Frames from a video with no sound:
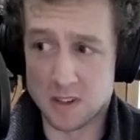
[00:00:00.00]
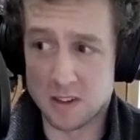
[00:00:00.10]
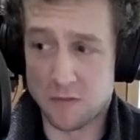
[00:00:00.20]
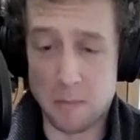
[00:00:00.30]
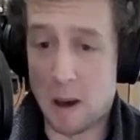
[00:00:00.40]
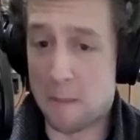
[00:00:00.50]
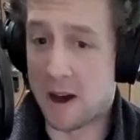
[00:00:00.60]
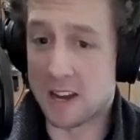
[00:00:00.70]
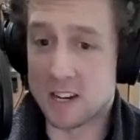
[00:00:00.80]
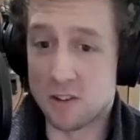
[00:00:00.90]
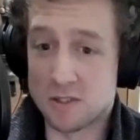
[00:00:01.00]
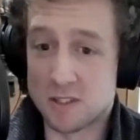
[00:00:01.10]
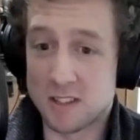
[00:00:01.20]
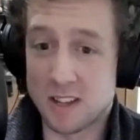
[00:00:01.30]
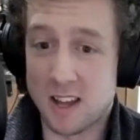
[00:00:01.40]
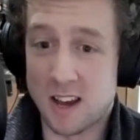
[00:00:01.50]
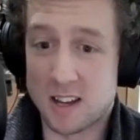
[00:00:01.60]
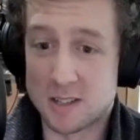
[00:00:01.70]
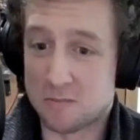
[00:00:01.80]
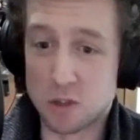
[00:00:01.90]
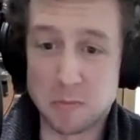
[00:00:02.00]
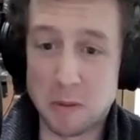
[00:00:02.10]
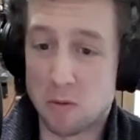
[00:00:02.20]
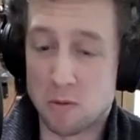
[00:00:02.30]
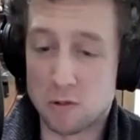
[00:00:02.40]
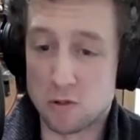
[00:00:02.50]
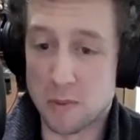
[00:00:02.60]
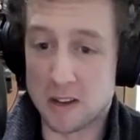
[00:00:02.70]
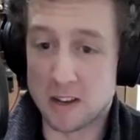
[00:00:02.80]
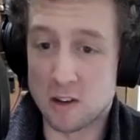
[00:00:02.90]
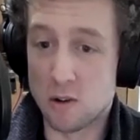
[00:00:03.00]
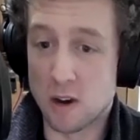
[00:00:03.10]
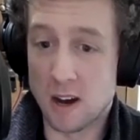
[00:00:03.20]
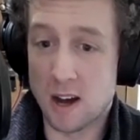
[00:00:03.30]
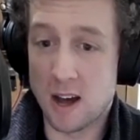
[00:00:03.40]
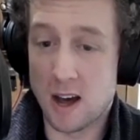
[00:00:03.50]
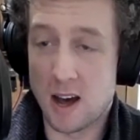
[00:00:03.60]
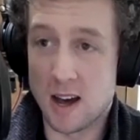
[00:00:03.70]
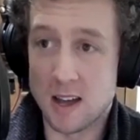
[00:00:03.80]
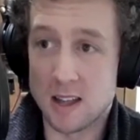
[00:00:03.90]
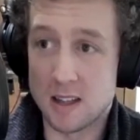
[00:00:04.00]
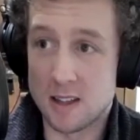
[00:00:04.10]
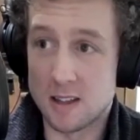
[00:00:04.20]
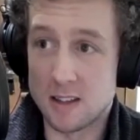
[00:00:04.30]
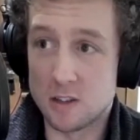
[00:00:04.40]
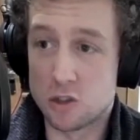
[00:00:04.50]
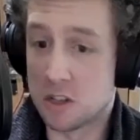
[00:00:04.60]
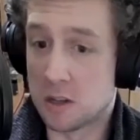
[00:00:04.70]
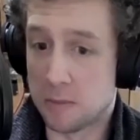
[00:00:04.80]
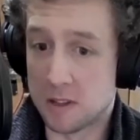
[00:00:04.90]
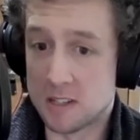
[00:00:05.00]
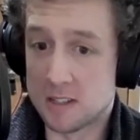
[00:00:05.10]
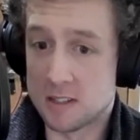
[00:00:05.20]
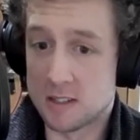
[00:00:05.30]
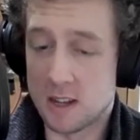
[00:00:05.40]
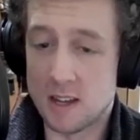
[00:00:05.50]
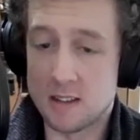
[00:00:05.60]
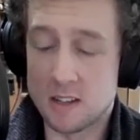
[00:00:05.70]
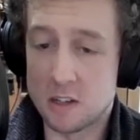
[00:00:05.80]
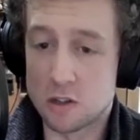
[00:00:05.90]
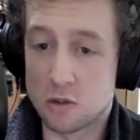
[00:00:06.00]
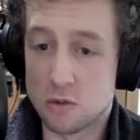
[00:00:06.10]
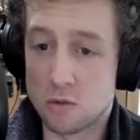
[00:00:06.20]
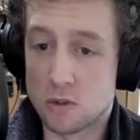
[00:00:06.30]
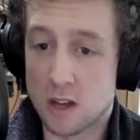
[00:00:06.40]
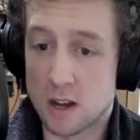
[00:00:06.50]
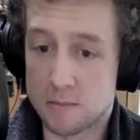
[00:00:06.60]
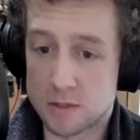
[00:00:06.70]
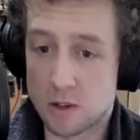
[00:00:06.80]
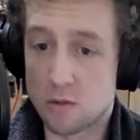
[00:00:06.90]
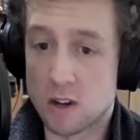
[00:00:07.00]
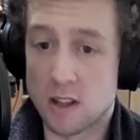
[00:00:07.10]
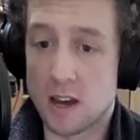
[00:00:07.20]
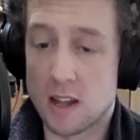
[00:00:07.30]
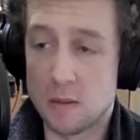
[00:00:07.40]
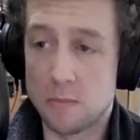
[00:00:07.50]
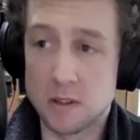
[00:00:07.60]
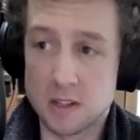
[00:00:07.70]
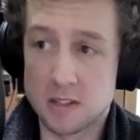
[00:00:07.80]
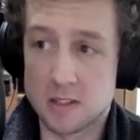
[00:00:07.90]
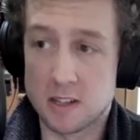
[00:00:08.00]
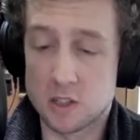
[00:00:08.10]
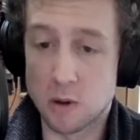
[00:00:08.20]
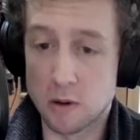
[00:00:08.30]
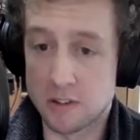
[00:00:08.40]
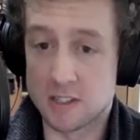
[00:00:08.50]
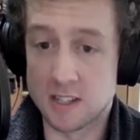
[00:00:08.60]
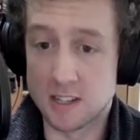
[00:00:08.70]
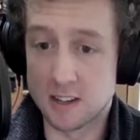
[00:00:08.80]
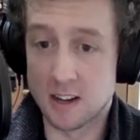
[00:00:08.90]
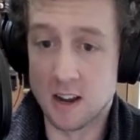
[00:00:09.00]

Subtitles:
For a bit of background, as most people will know by now, I joined the police at 18 years old. I'm still currently in the police. That's 12 years later.